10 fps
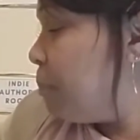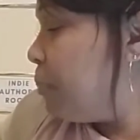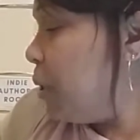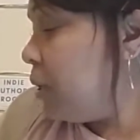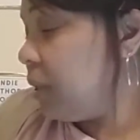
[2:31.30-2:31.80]

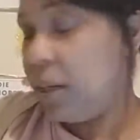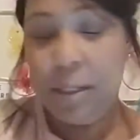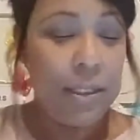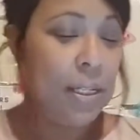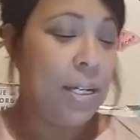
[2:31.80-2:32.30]
book
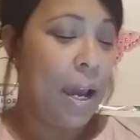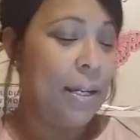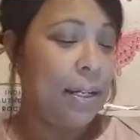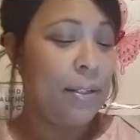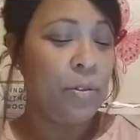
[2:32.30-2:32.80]

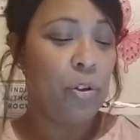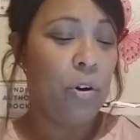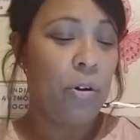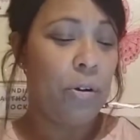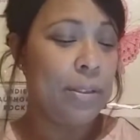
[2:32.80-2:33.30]
tonight is
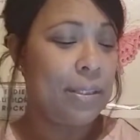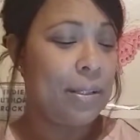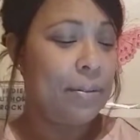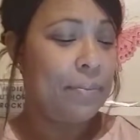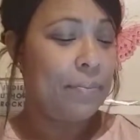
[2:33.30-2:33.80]
called